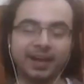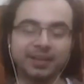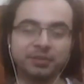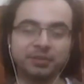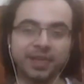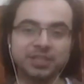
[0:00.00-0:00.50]

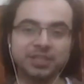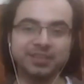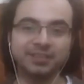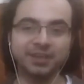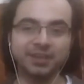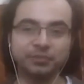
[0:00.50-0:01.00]
were actually
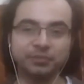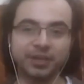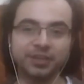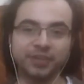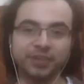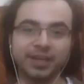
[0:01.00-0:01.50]

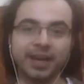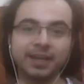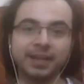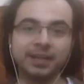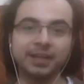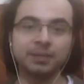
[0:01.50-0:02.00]
saviors, and they
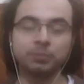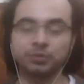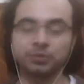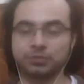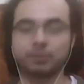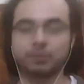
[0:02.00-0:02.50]
ended up
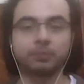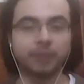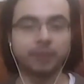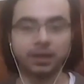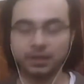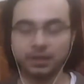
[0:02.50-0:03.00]

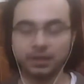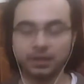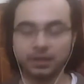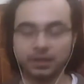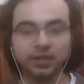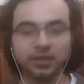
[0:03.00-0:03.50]

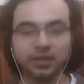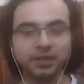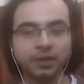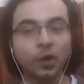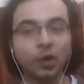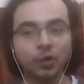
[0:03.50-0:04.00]
like starting
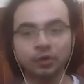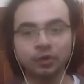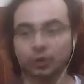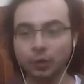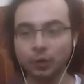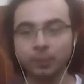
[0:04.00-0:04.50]
their own
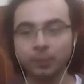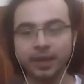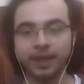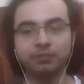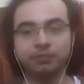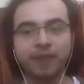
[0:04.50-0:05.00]
group
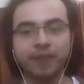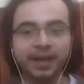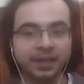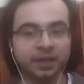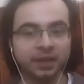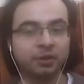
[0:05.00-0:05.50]
and
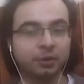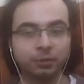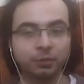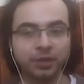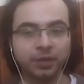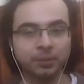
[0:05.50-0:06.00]
finding and
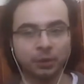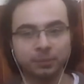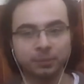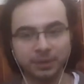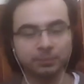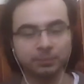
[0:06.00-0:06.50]
recruiting more
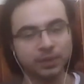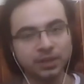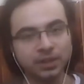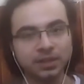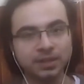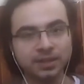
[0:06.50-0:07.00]
people.